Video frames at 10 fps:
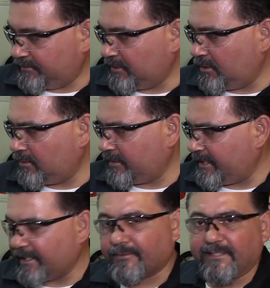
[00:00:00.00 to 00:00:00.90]
So
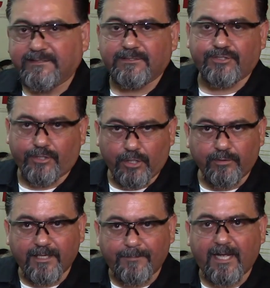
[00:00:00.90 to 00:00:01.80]
it increases your
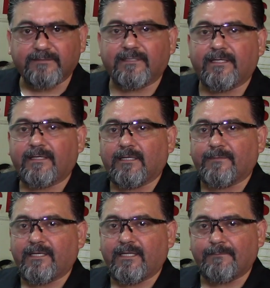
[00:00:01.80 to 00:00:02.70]
load capacity. I
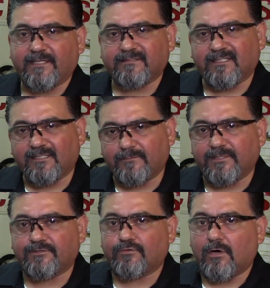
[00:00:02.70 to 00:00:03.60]
mean, it makes it a little
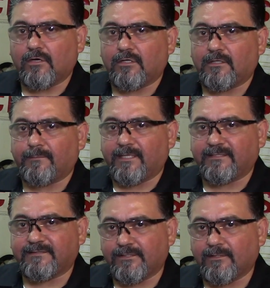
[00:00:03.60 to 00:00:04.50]
bit stronger, but
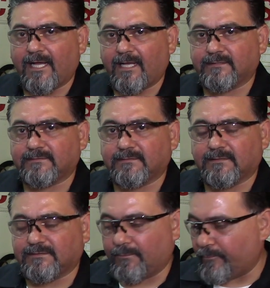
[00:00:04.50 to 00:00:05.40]
it still has
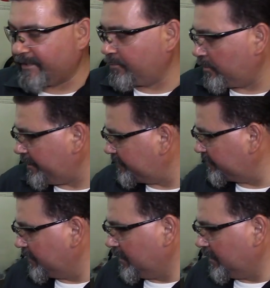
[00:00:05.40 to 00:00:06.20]
some weak points.